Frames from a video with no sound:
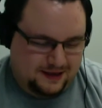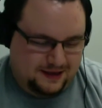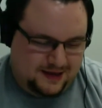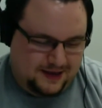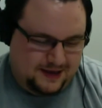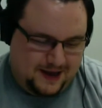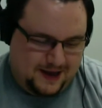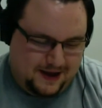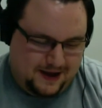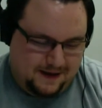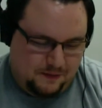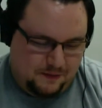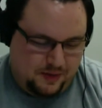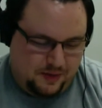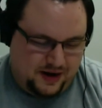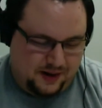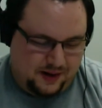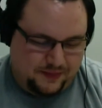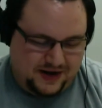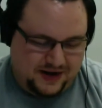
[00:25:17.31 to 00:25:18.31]
But
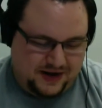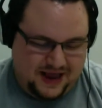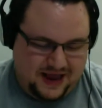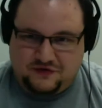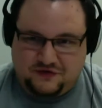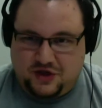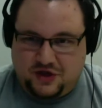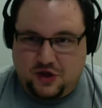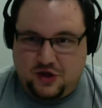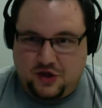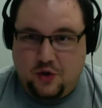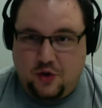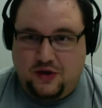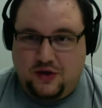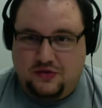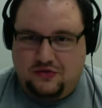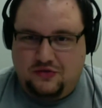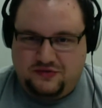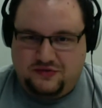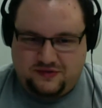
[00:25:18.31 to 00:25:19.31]
I'm going to have to go
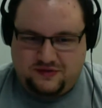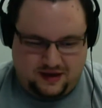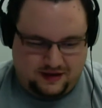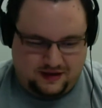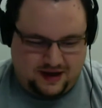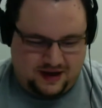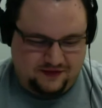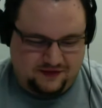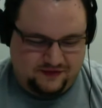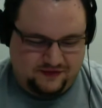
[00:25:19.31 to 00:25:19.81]
with kind of